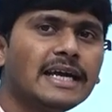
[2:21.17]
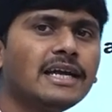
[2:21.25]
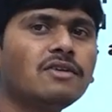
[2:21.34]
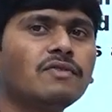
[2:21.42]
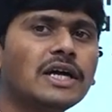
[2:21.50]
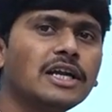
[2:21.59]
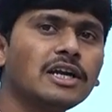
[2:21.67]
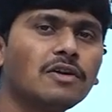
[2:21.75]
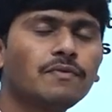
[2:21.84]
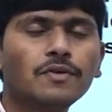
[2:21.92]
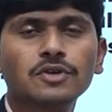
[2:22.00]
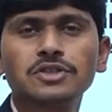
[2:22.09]
net vertical
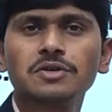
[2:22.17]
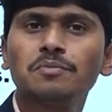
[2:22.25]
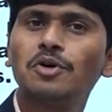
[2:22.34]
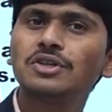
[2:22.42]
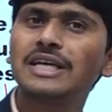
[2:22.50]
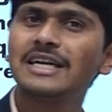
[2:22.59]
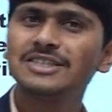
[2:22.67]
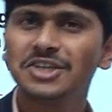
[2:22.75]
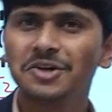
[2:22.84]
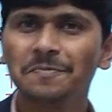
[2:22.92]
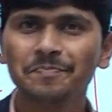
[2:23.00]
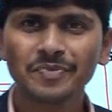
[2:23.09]
force both are
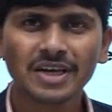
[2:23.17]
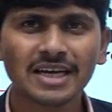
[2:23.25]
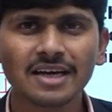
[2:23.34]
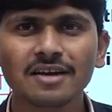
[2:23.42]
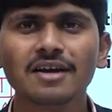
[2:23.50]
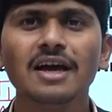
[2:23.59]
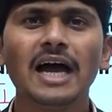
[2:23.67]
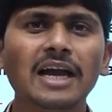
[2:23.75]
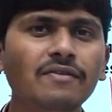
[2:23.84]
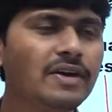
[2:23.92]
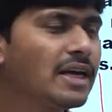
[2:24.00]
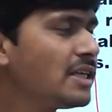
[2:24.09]
0. Clear?
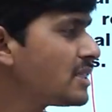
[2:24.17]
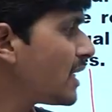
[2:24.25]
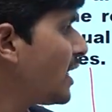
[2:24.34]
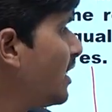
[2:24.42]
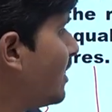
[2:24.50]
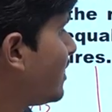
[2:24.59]
And we can say